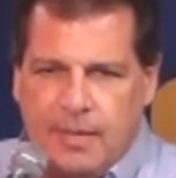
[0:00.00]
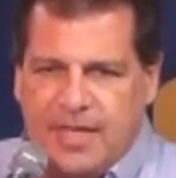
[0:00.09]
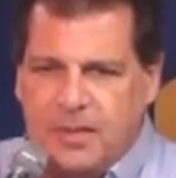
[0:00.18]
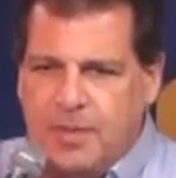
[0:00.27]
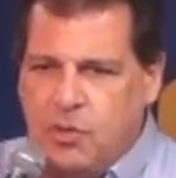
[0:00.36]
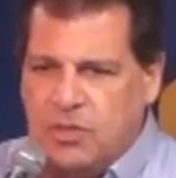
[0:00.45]

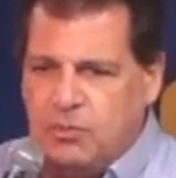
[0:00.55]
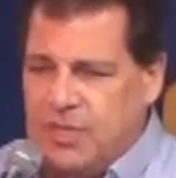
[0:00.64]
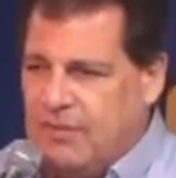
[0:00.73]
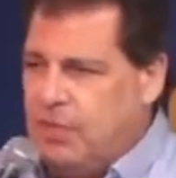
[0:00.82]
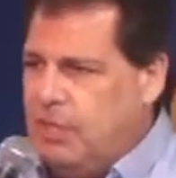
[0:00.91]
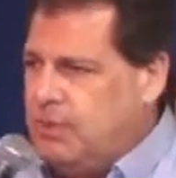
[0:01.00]
That's because
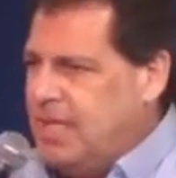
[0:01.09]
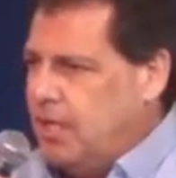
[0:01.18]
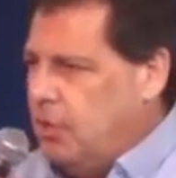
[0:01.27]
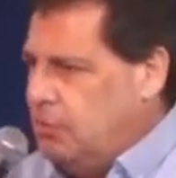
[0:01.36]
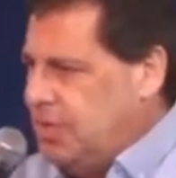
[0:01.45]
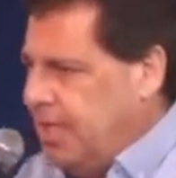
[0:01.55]
whenever he was at a
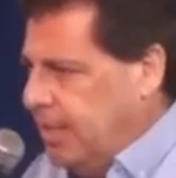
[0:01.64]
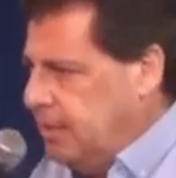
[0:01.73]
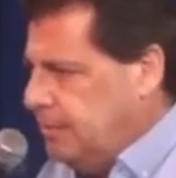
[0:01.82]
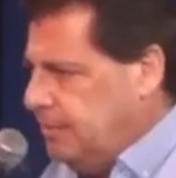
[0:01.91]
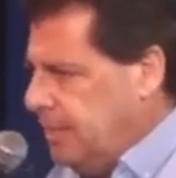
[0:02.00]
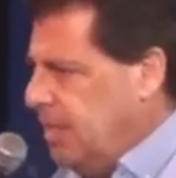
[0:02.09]

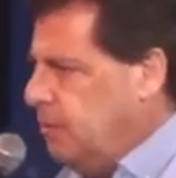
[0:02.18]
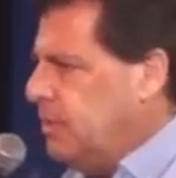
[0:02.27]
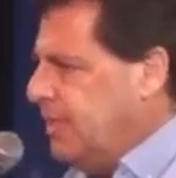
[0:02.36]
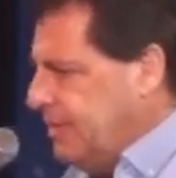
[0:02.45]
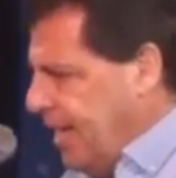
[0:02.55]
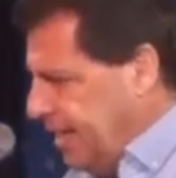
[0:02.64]
hotel, he
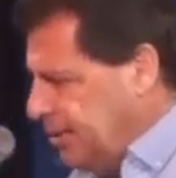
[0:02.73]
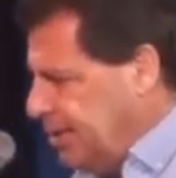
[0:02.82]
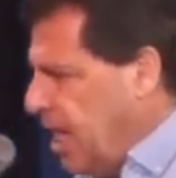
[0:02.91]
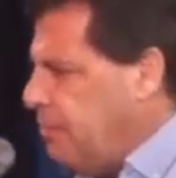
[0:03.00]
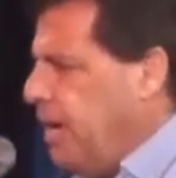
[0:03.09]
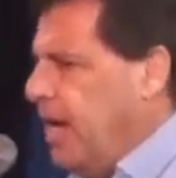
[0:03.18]
would take a
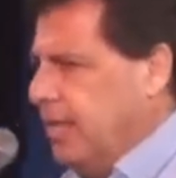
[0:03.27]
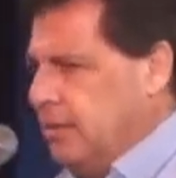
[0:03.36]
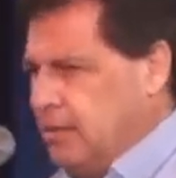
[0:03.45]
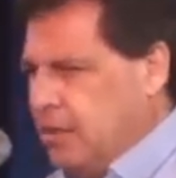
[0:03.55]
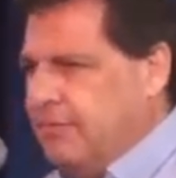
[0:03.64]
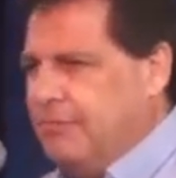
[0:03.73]
stockpile
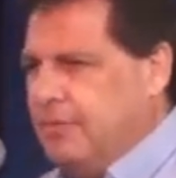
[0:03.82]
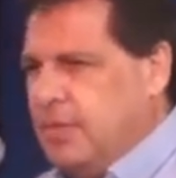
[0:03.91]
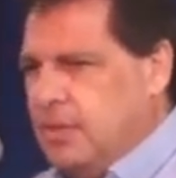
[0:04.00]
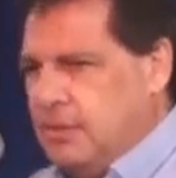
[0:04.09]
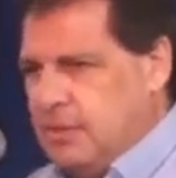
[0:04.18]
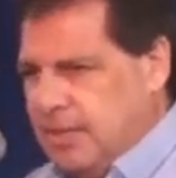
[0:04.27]
of
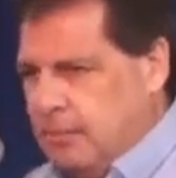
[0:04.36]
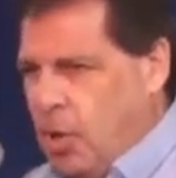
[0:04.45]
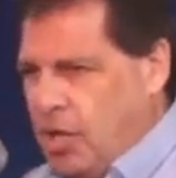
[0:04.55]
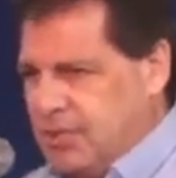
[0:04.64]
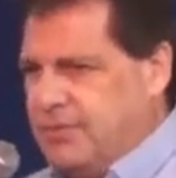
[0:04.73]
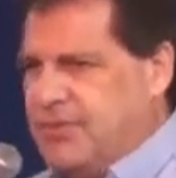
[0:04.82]
little
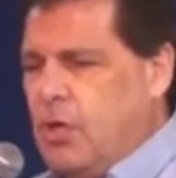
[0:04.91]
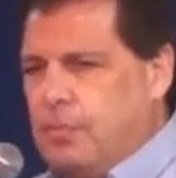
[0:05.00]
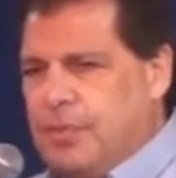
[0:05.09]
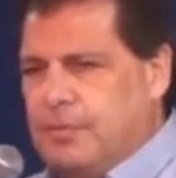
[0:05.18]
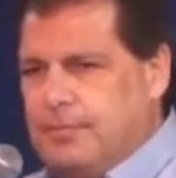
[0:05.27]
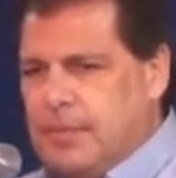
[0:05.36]
bars of
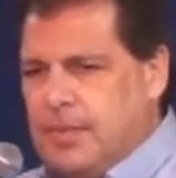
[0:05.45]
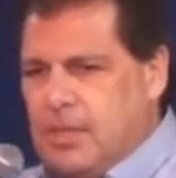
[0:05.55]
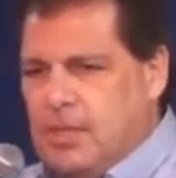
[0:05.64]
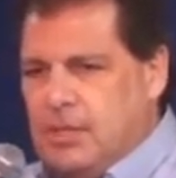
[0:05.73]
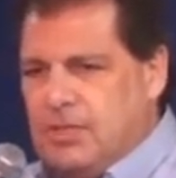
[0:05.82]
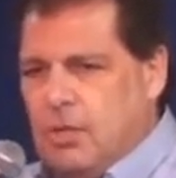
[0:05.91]
soap.
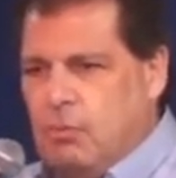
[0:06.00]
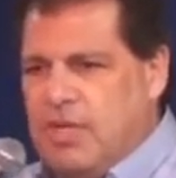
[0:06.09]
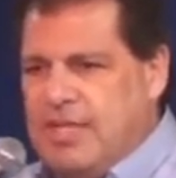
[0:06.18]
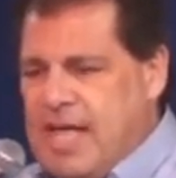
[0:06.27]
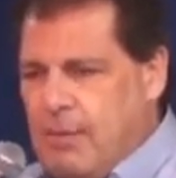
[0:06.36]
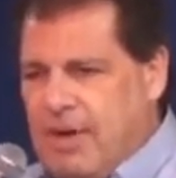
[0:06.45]
So
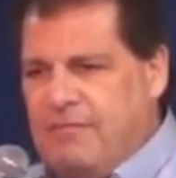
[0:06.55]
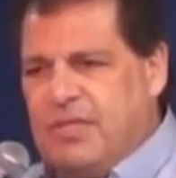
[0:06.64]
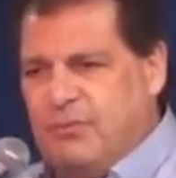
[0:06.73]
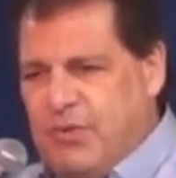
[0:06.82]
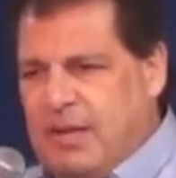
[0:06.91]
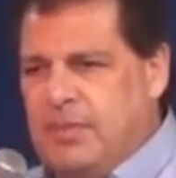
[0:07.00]
we now have
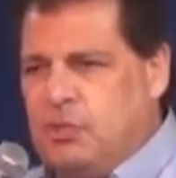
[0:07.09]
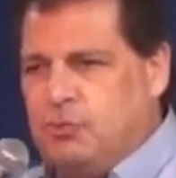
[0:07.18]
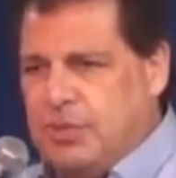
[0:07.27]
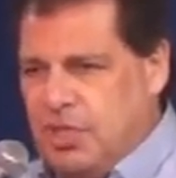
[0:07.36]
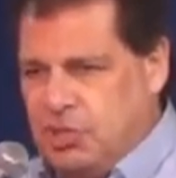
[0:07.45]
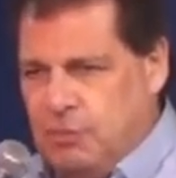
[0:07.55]
this family
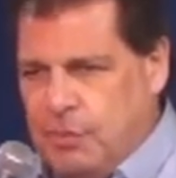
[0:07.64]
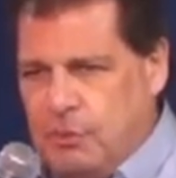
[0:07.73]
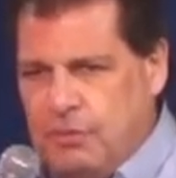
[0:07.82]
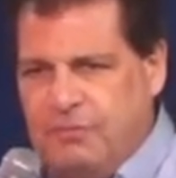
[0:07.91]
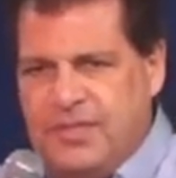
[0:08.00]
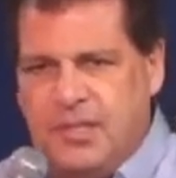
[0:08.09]
tradition. We
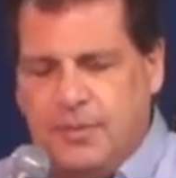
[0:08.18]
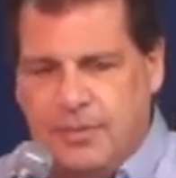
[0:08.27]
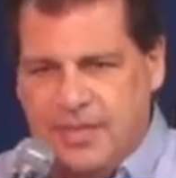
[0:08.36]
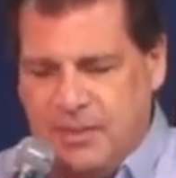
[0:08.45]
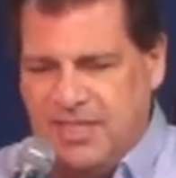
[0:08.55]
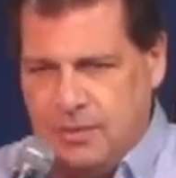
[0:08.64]
go to visit
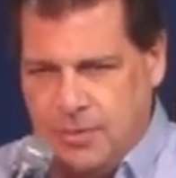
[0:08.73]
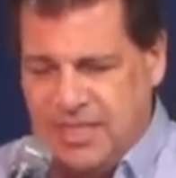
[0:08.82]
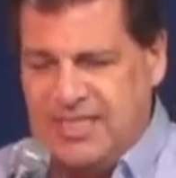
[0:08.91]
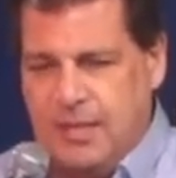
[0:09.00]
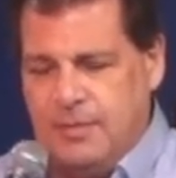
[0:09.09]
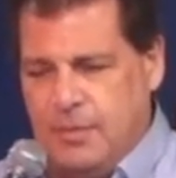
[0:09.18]

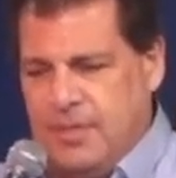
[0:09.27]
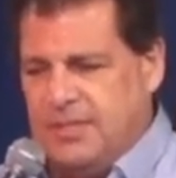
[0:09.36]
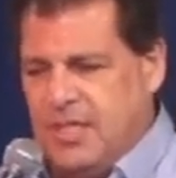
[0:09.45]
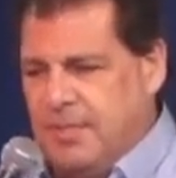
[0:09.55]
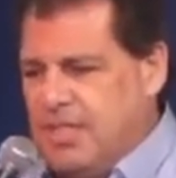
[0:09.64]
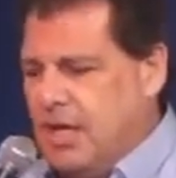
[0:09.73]
the
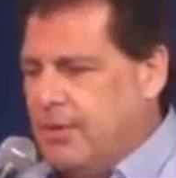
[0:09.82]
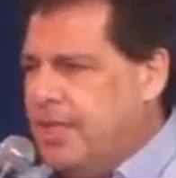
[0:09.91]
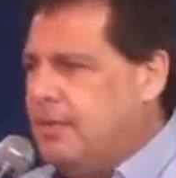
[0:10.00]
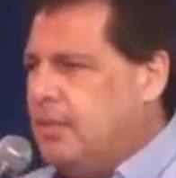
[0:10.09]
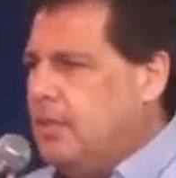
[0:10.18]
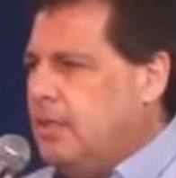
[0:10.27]
cemetery.